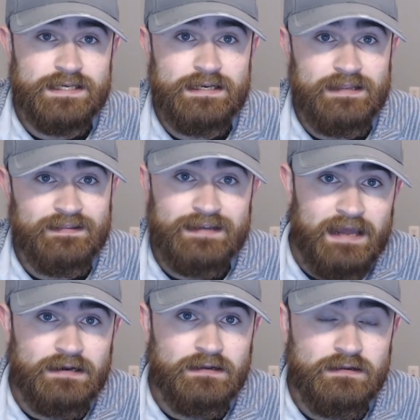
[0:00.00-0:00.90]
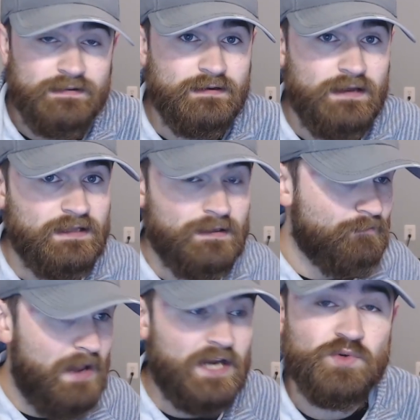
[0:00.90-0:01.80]
and the kettle and the
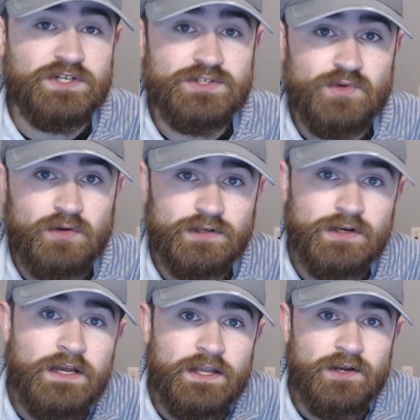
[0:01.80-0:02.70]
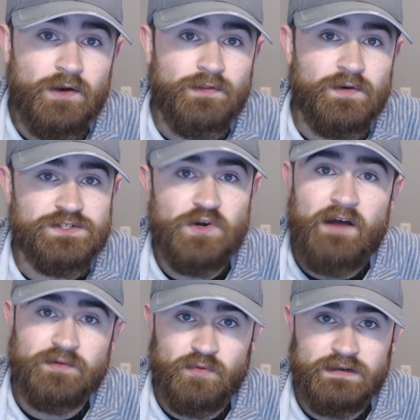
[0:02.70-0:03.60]
actual controller. You know, those you'll
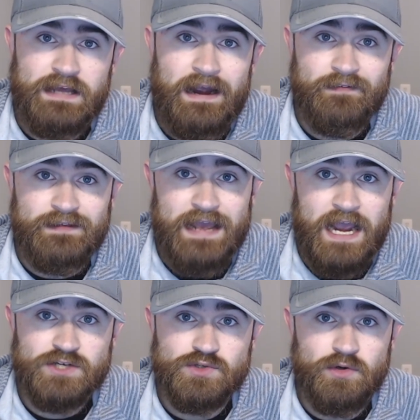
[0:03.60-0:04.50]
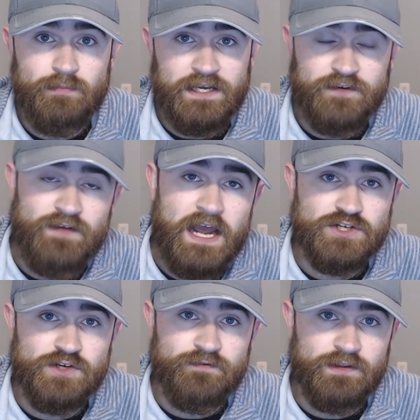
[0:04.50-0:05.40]
have to rely on the actual
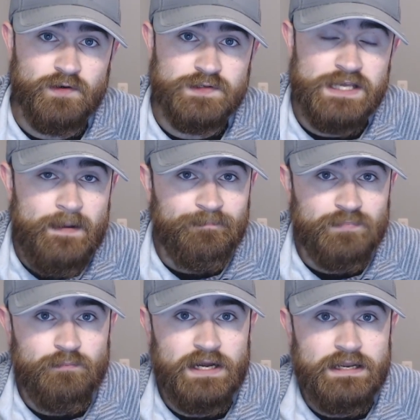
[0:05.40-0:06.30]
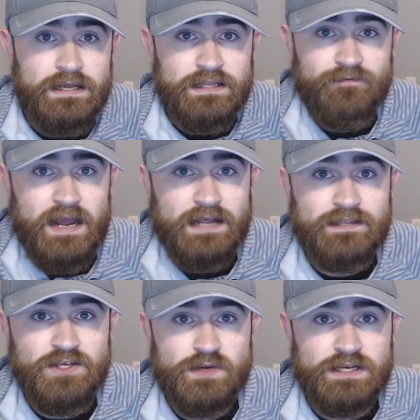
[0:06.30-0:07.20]
manufacturer for those. But the fact that
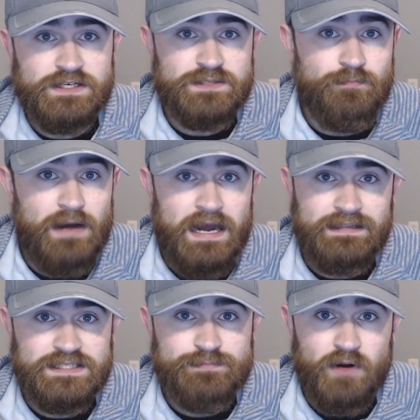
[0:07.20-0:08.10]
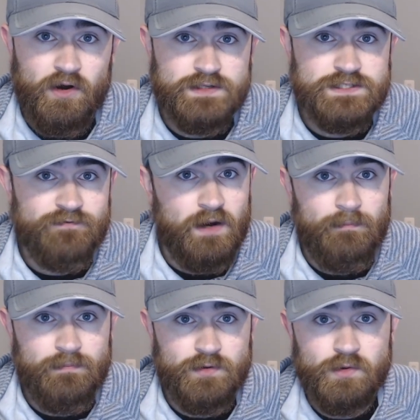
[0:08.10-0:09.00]
you can just buy these parts
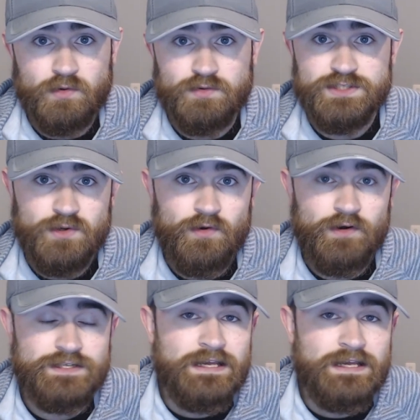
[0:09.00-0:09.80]
from your local stores